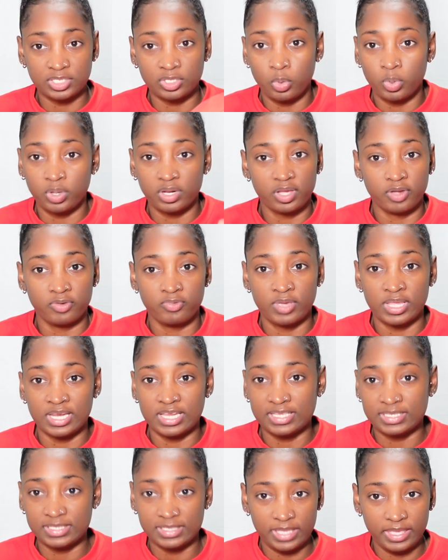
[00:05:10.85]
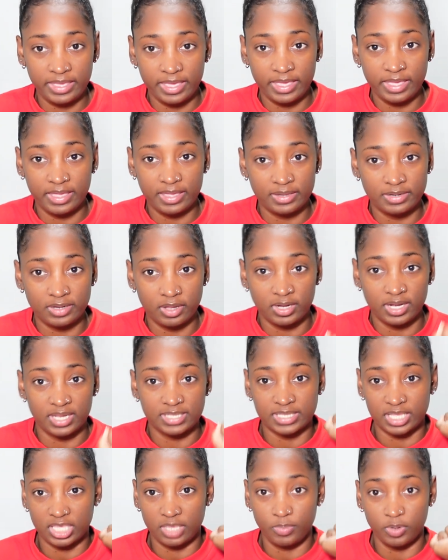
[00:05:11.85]
No one can really see it
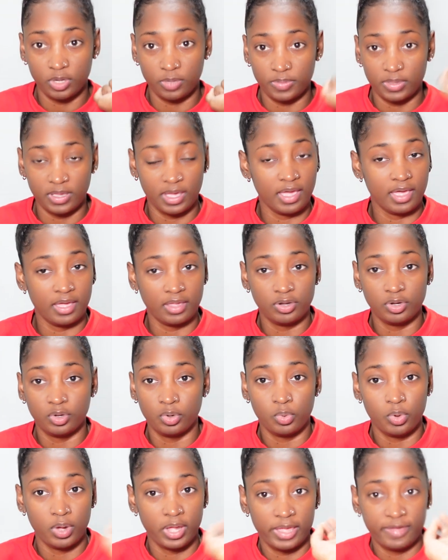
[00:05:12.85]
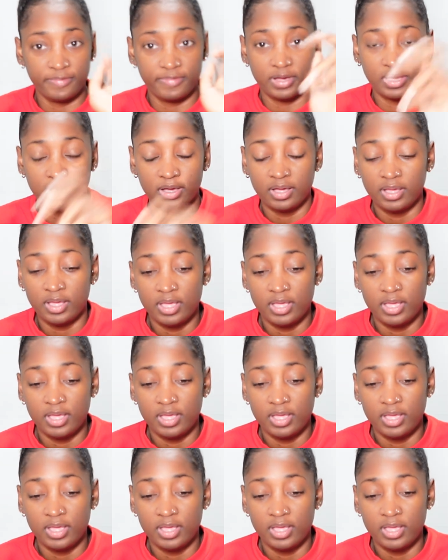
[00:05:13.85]
unless like you put up your hand or whatever.